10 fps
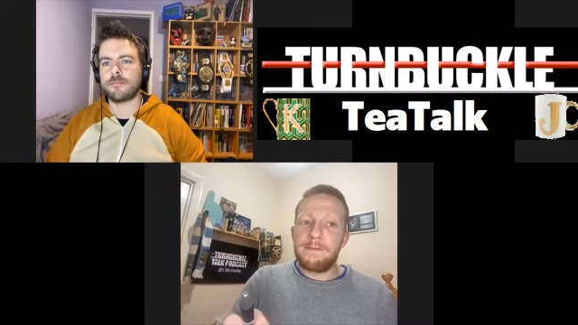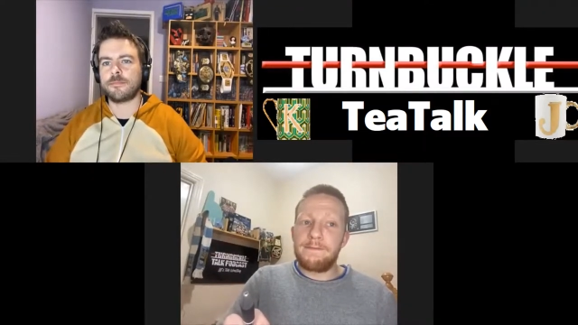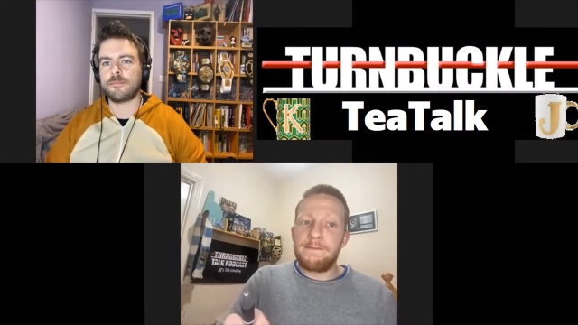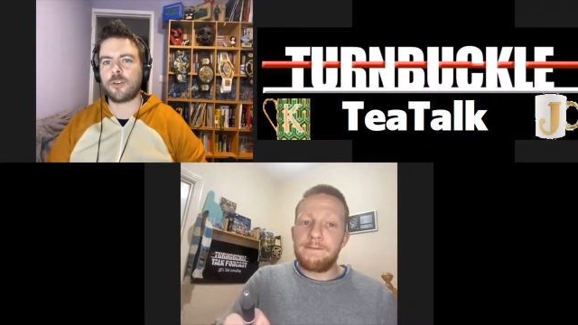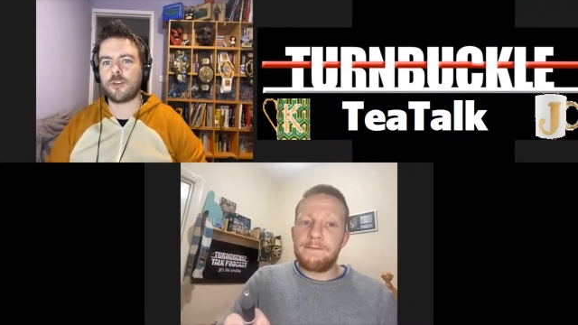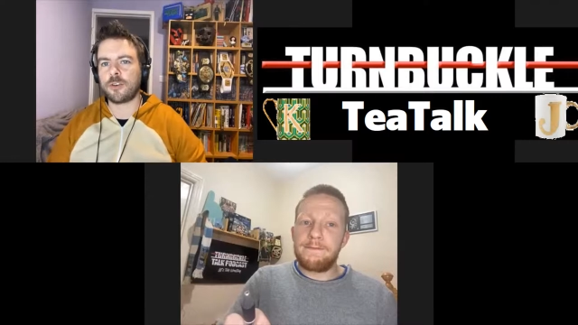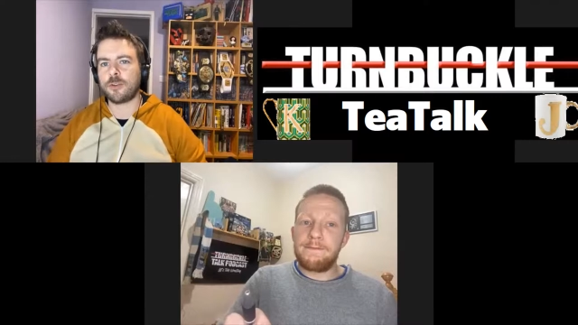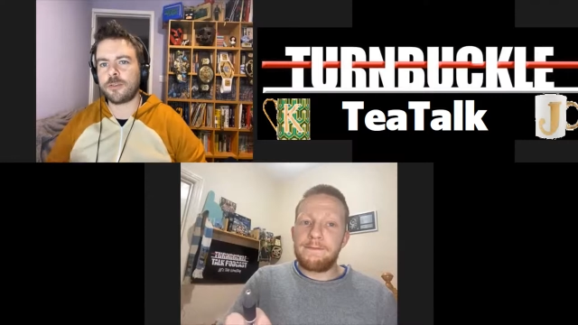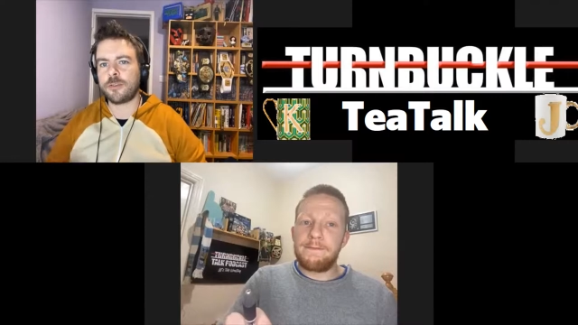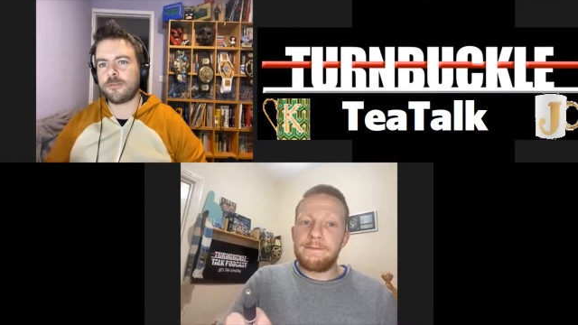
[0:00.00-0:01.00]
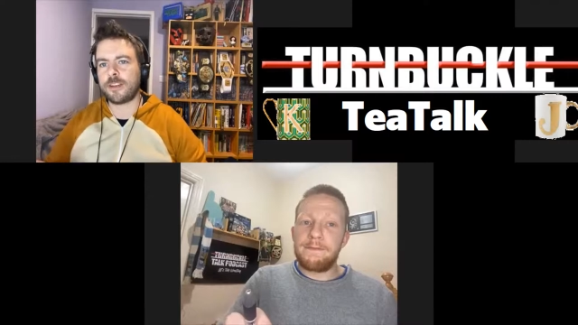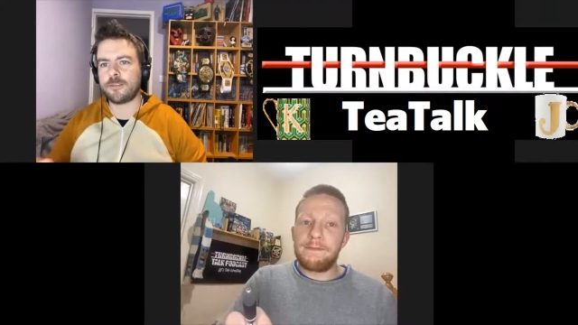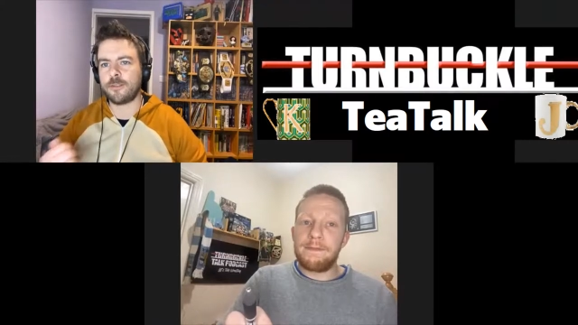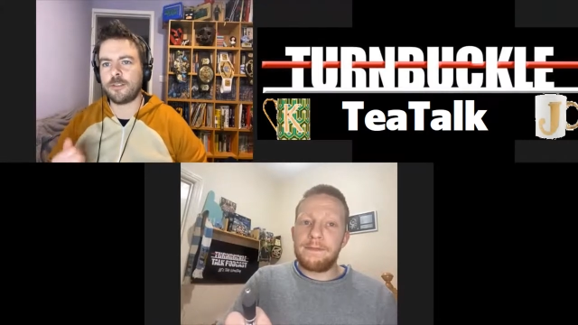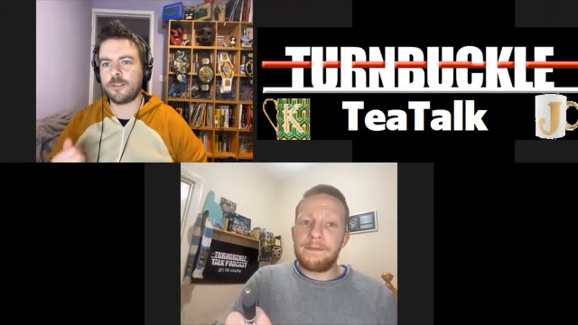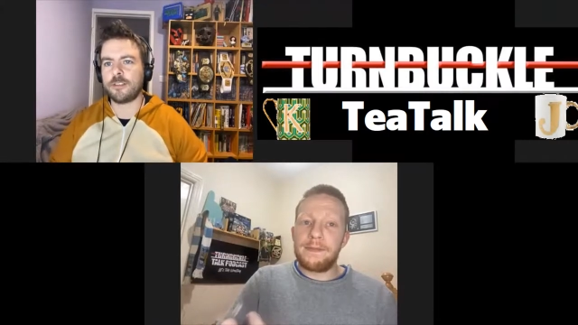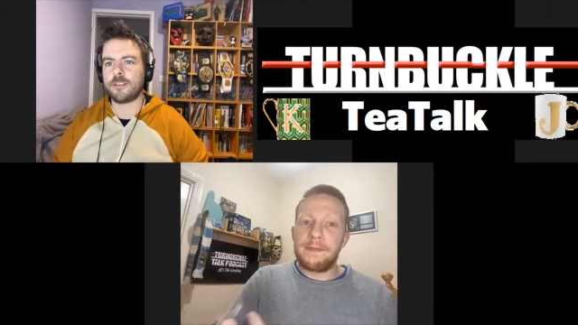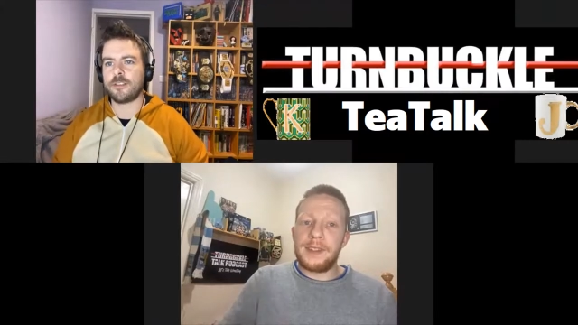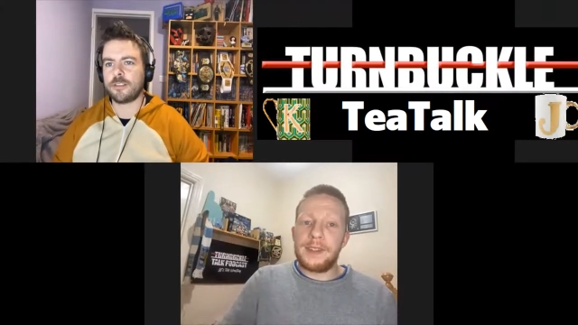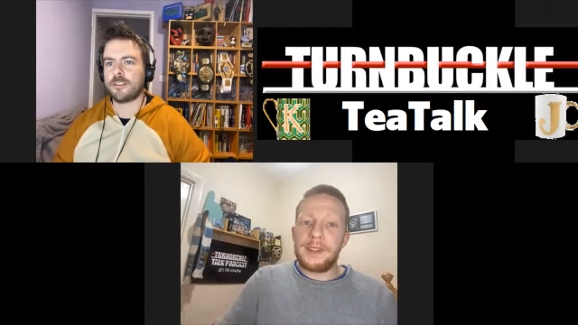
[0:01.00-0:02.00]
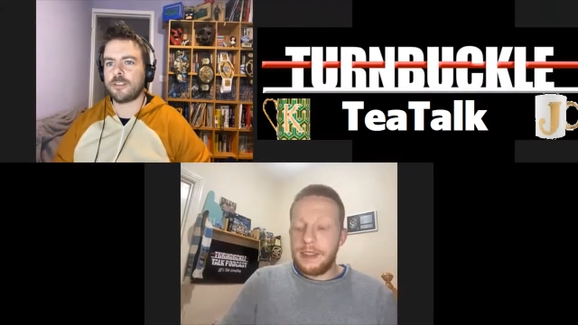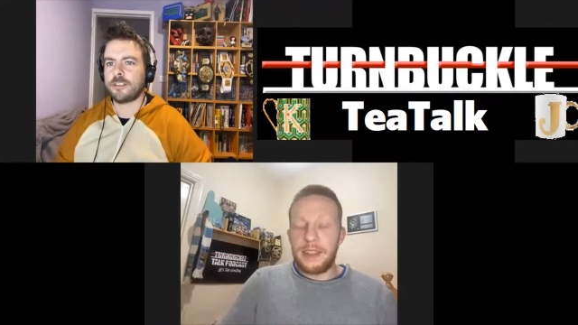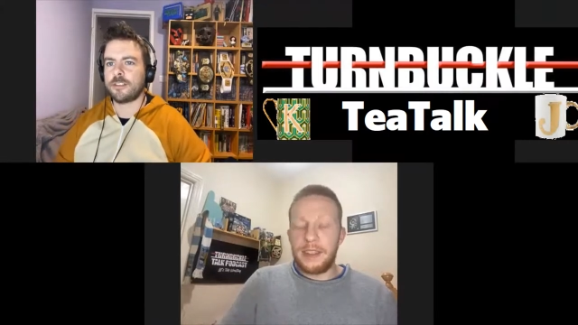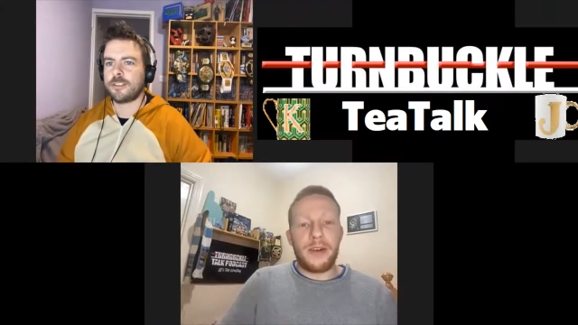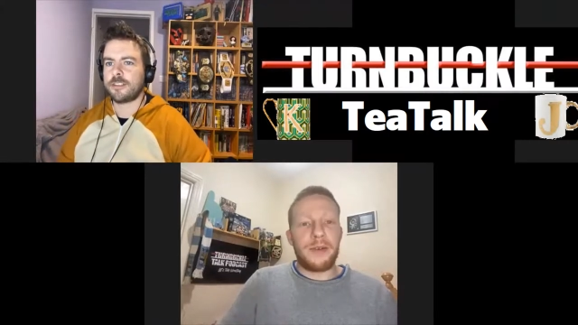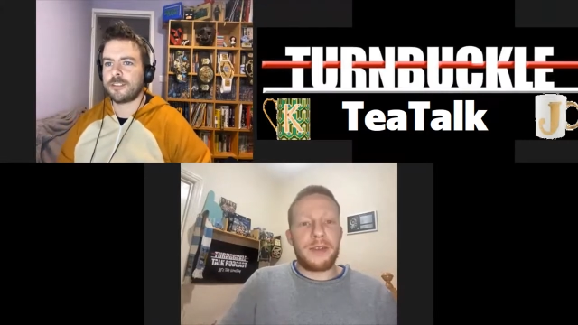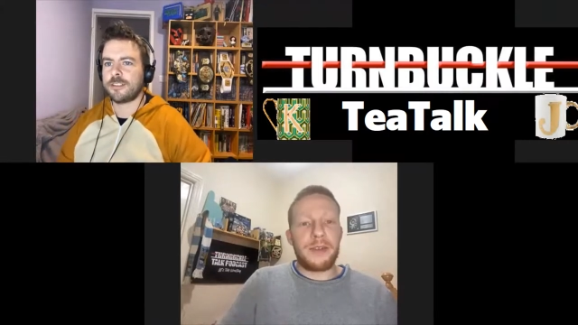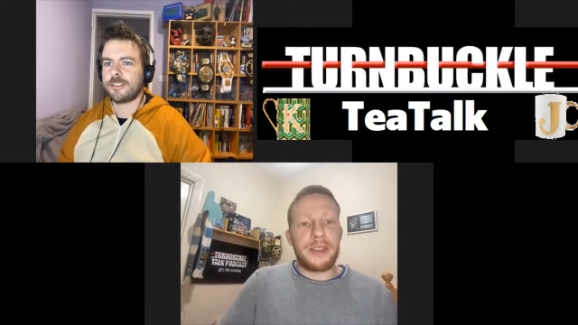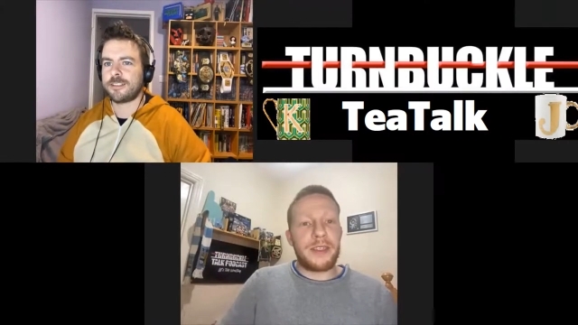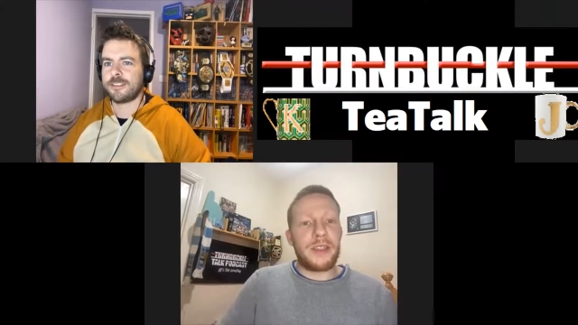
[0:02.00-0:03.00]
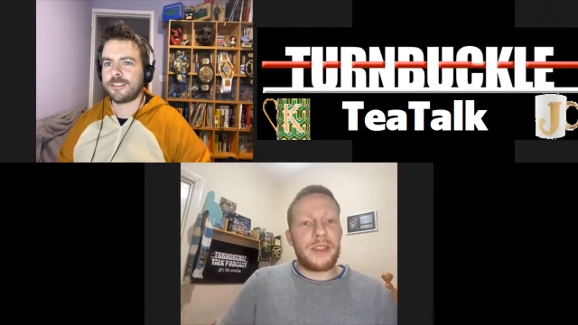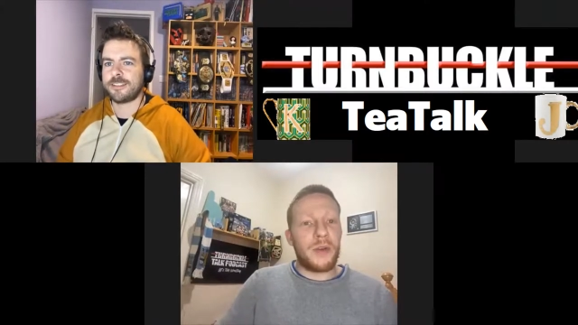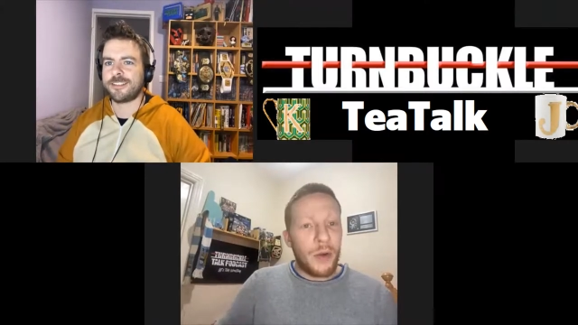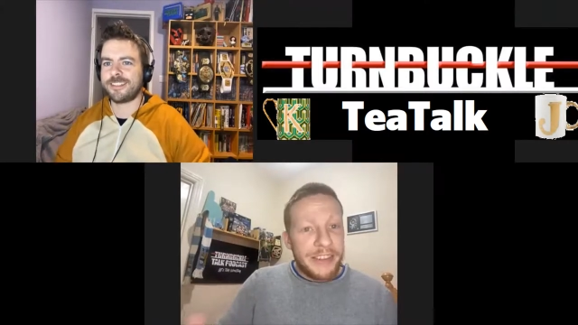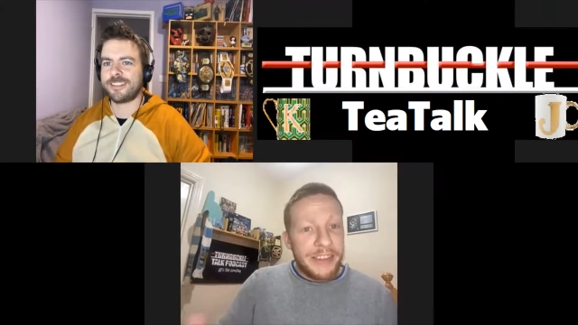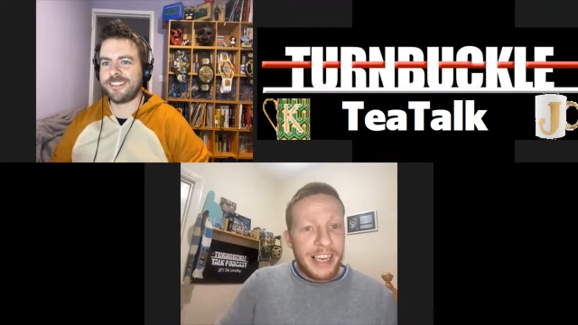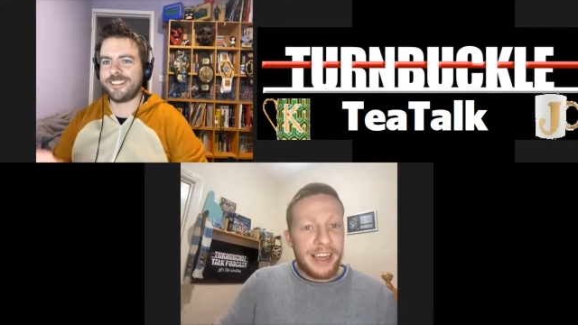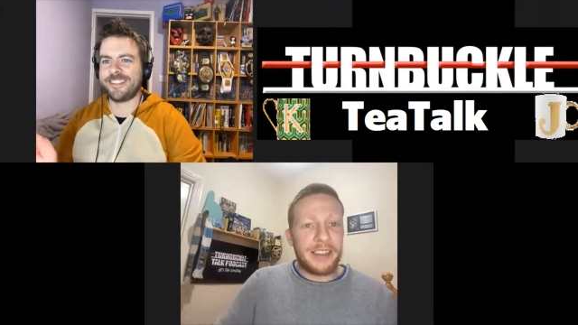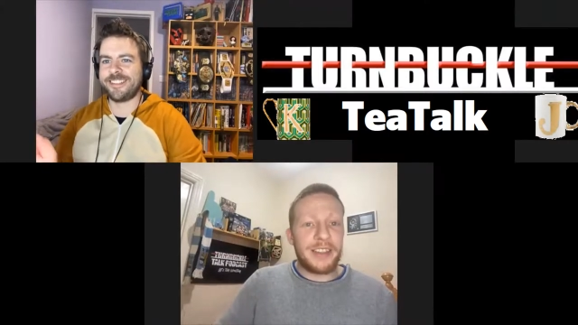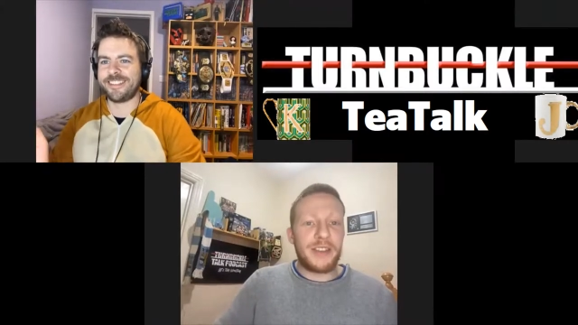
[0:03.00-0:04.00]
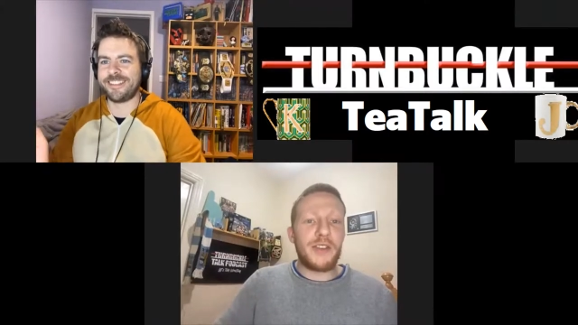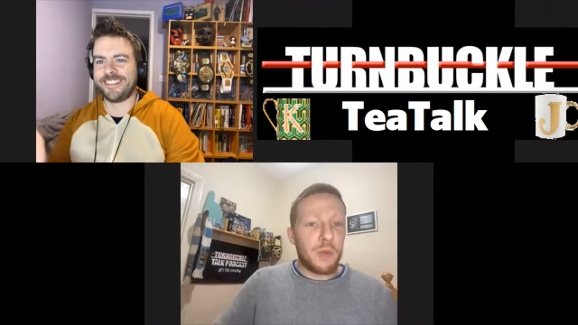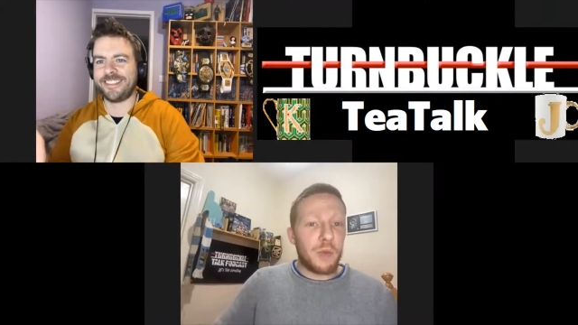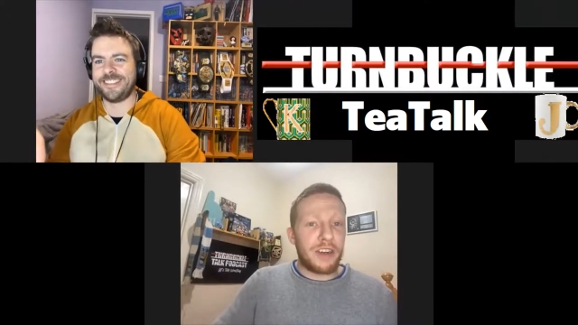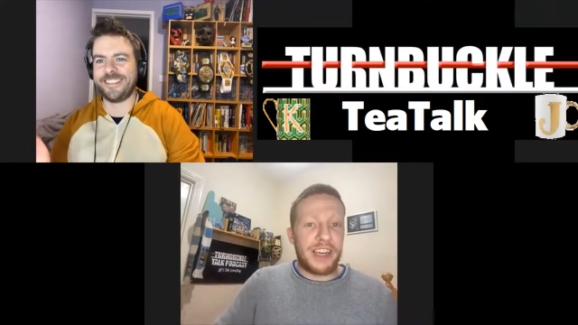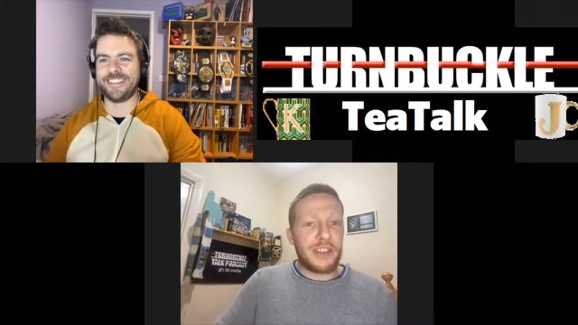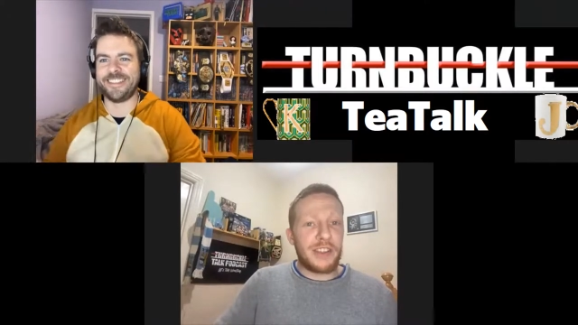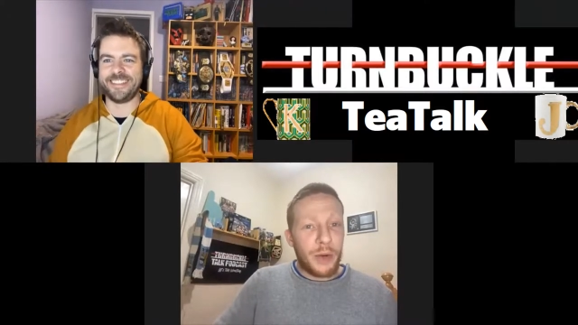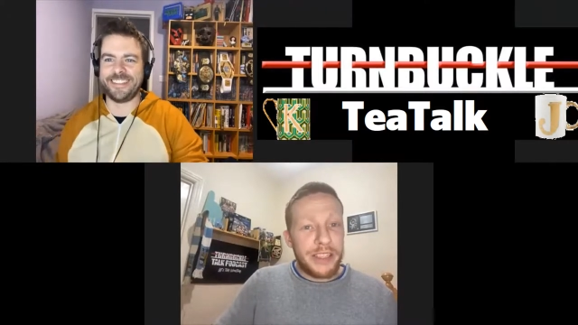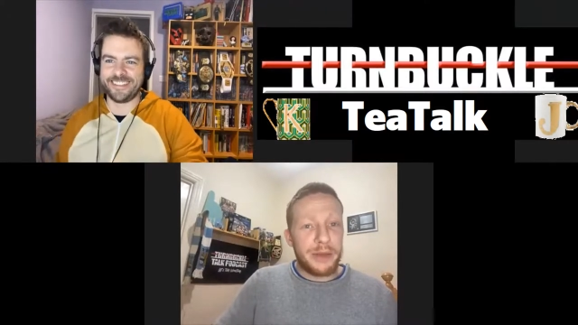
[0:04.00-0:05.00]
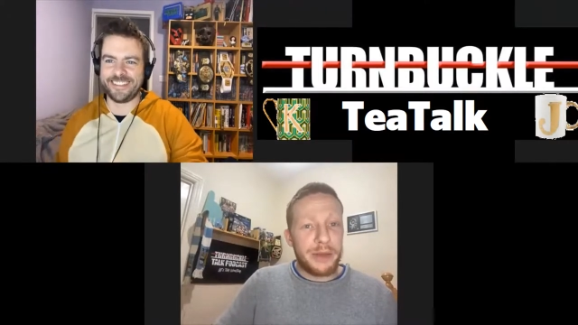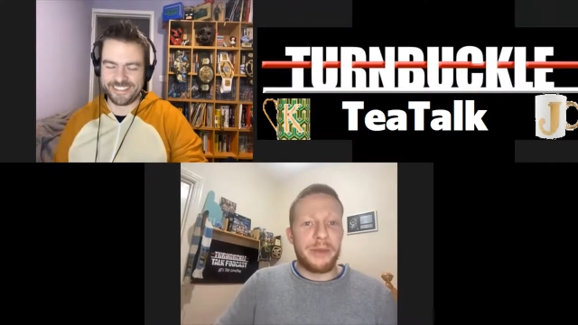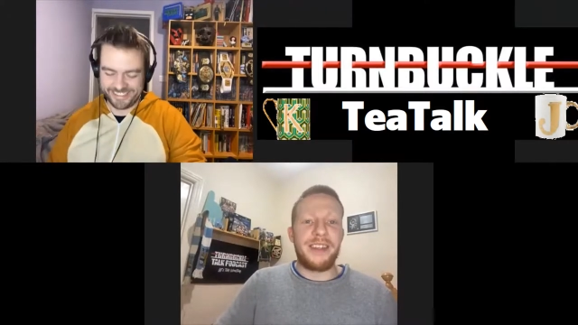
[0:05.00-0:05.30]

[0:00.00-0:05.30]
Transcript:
Speaker 1: Record them and fast forward? No. Win the ads. Don't just watch the ads. Win them.